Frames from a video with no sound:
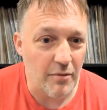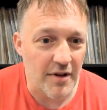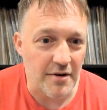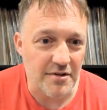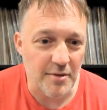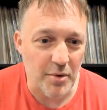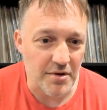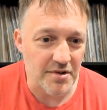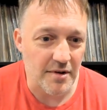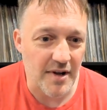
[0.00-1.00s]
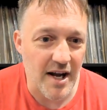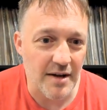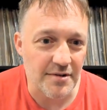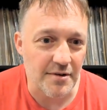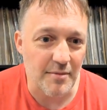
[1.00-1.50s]
whether to personal
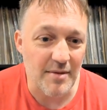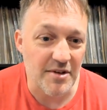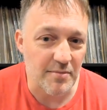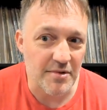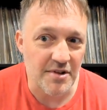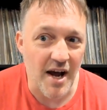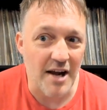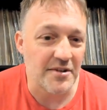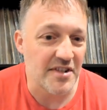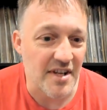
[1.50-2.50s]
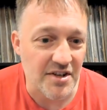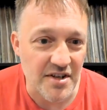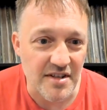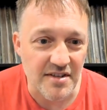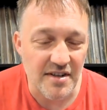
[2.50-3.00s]
accounts or maybe to high risk
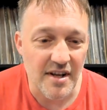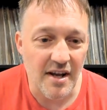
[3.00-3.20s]
nations,